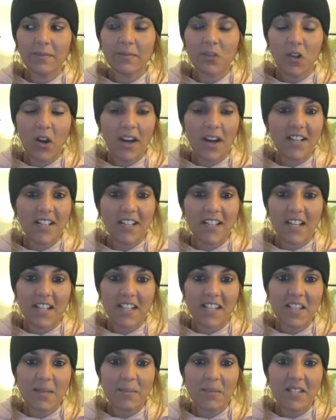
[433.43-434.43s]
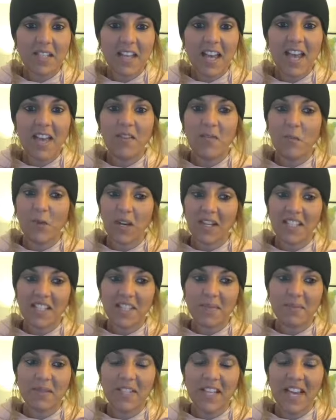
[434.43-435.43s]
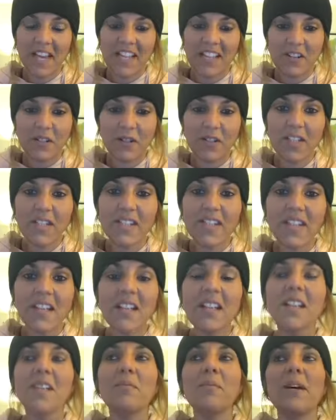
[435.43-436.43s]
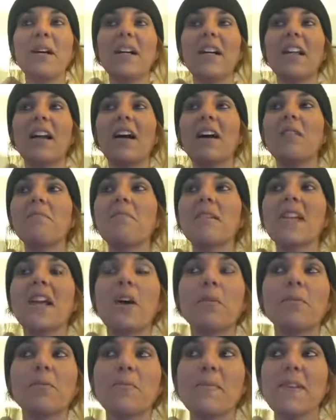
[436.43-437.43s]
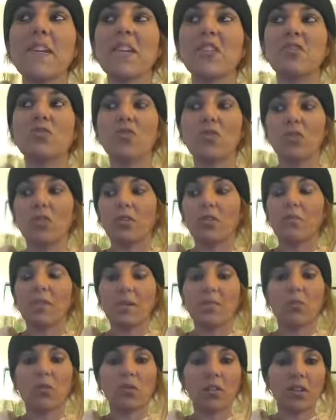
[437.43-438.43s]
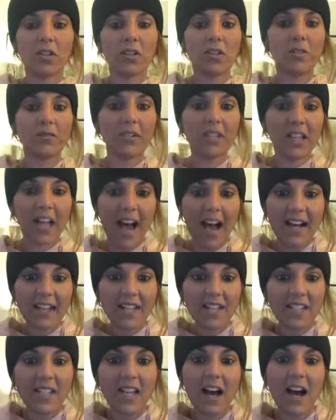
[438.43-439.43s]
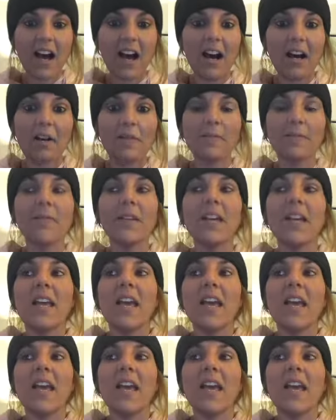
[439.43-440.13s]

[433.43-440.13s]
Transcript: trying to not skip a day. And when I skip a day, I notice. But it helps me control and be more relaxed and